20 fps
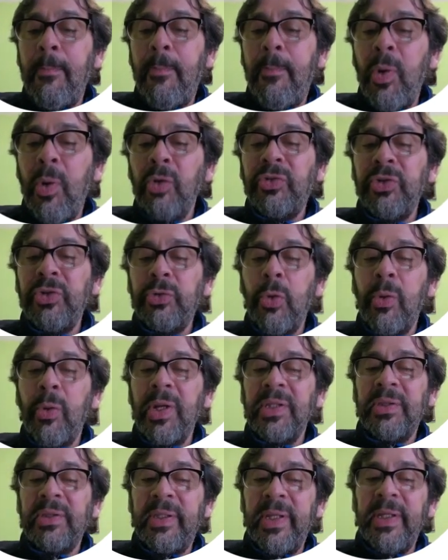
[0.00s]

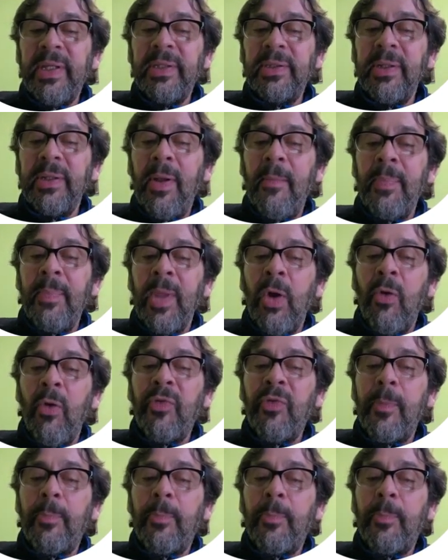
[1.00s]
positron state of